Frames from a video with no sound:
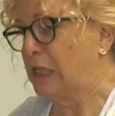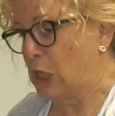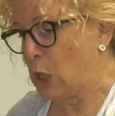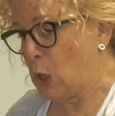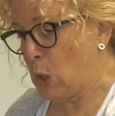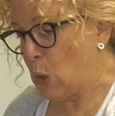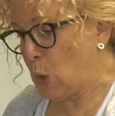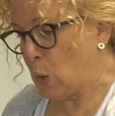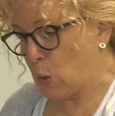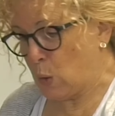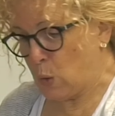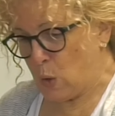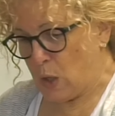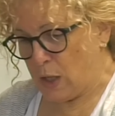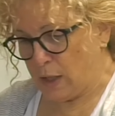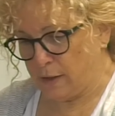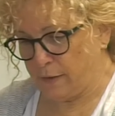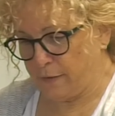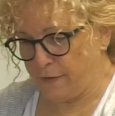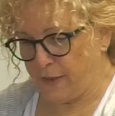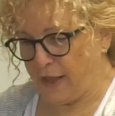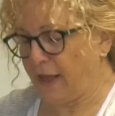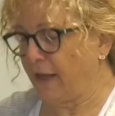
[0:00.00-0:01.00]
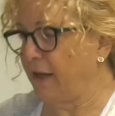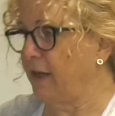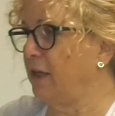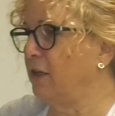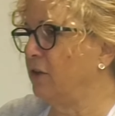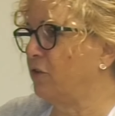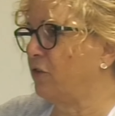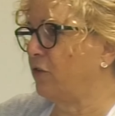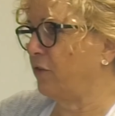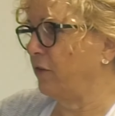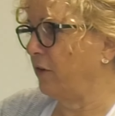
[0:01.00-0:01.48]
know that
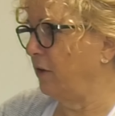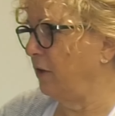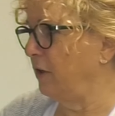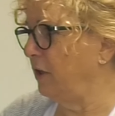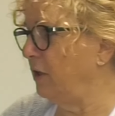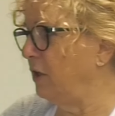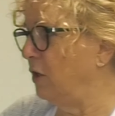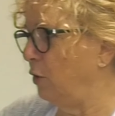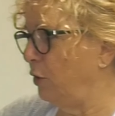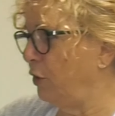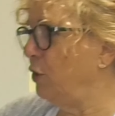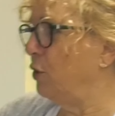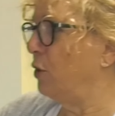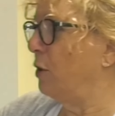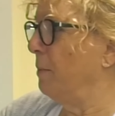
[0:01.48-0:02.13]
it's, you